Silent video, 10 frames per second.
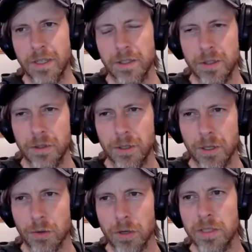your
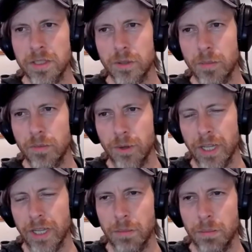agreements are up for
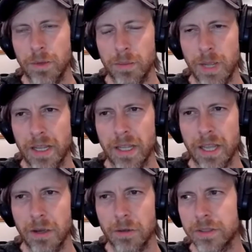like your bank
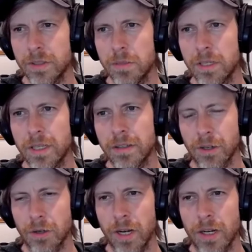account or something or
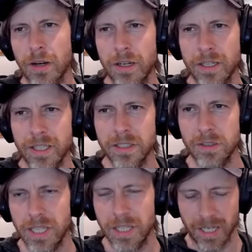credit card, and they send
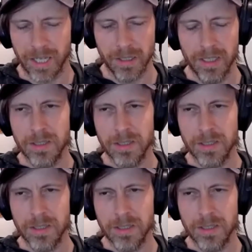you that like